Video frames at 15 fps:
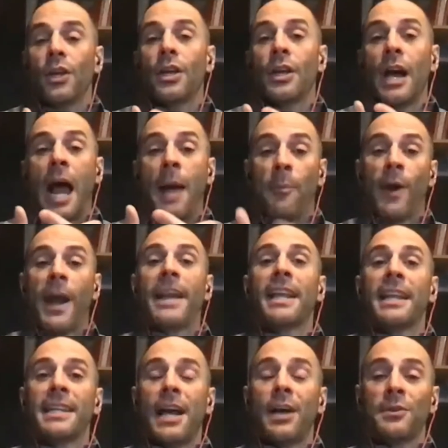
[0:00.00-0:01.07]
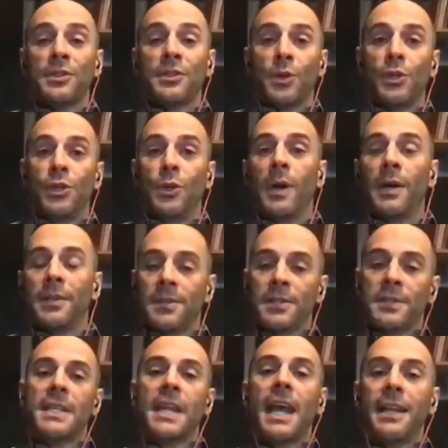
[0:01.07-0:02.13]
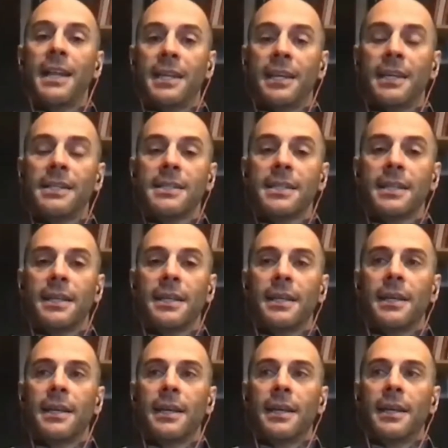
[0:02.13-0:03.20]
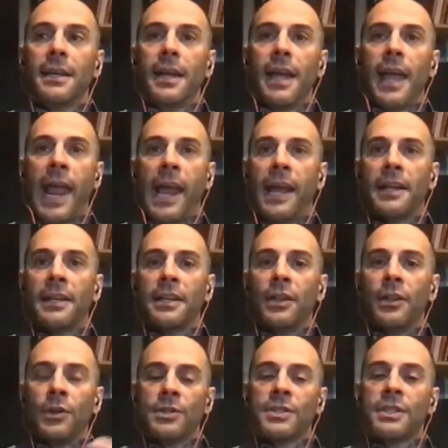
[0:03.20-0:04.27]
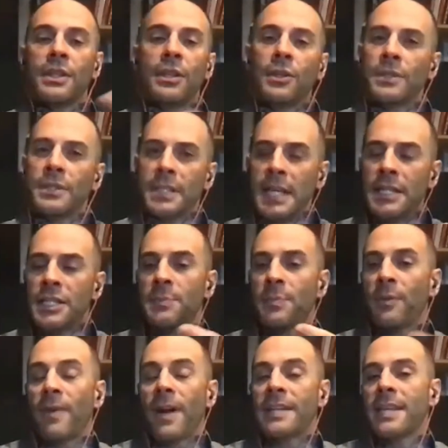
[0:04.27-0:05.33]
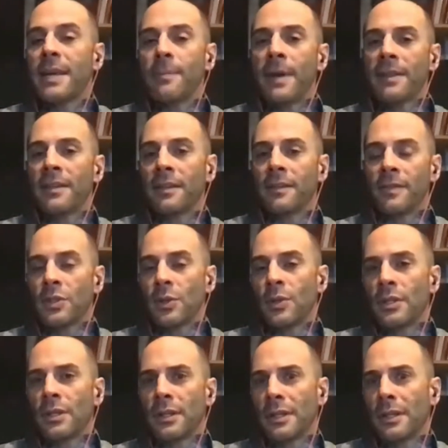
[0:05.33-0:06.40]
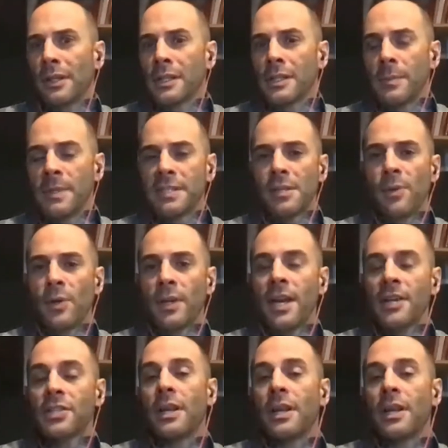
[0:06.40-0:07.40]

I'm writing it down so you understand it and there's there's it just provides that method of so because of miscommunication